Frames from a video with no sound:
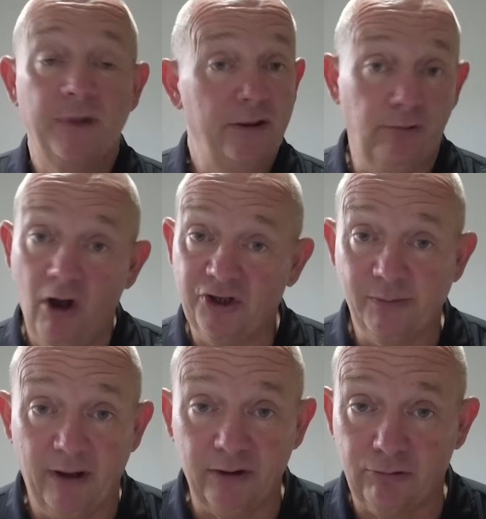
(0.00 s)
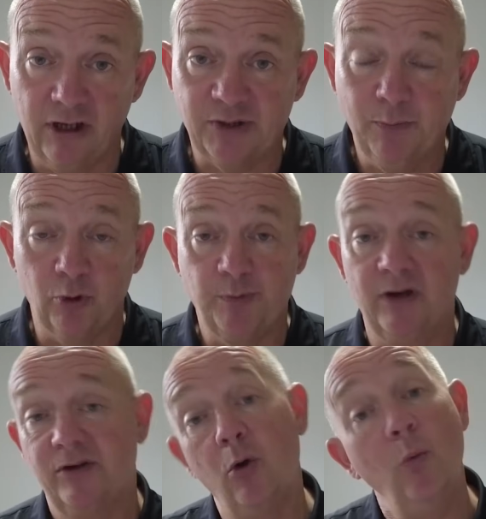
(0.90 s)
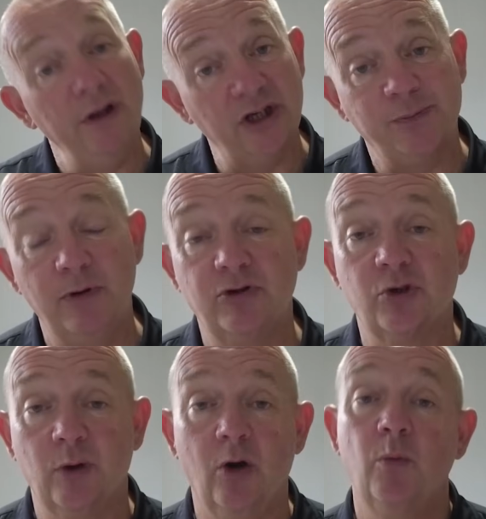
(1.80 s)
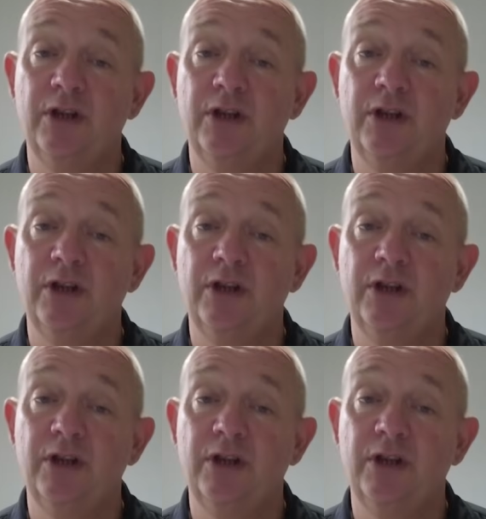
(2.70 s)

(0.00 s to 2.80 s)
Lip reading: There are some other great sports bars. You've got Witherspoons as well.